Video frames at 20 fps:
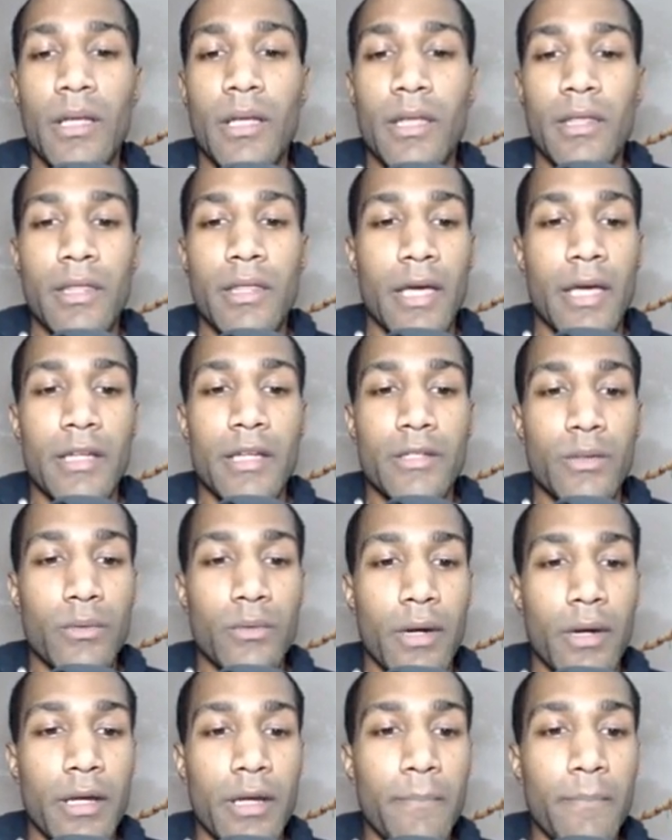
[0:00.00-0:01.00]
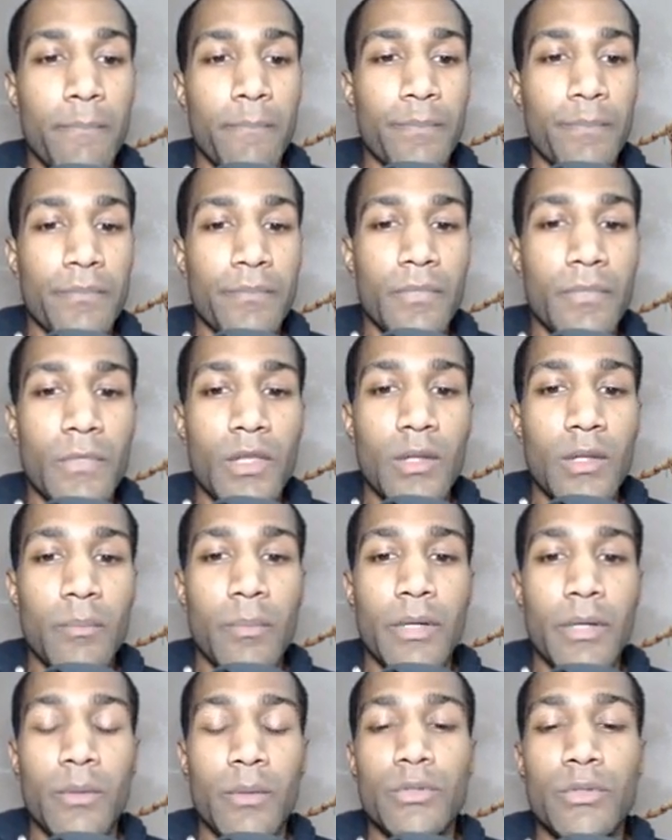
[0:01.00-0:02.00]
that is all right.
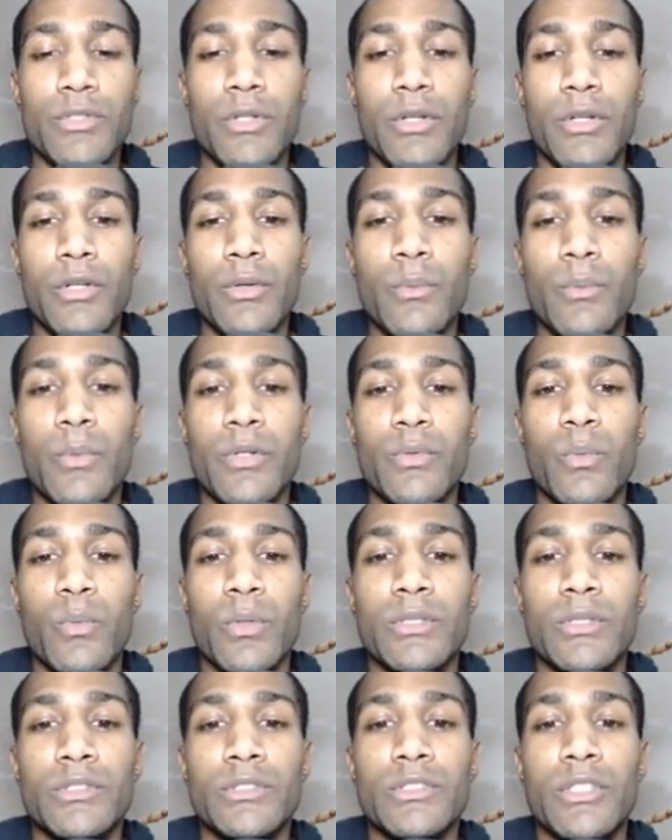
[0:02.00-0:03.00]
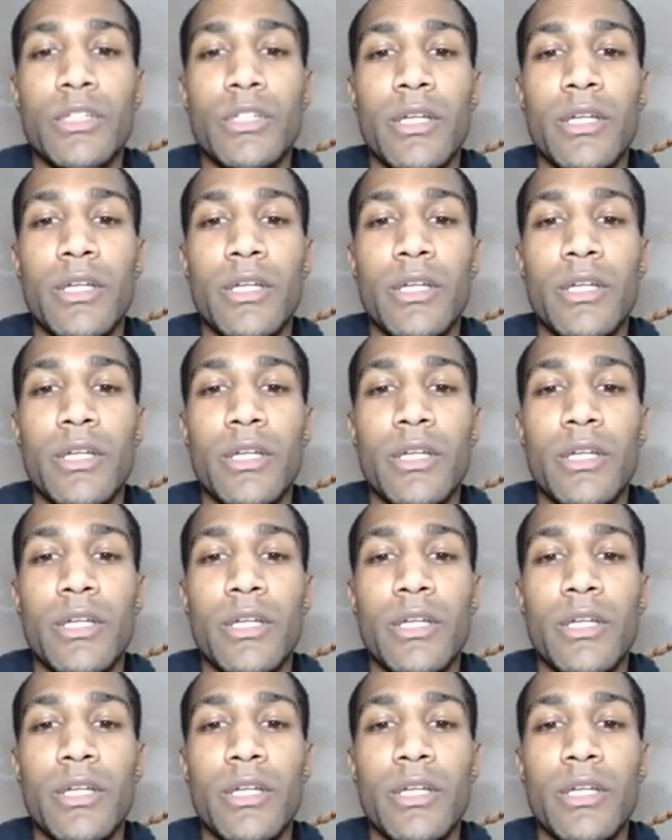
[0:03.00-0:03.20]
But it will show you which ones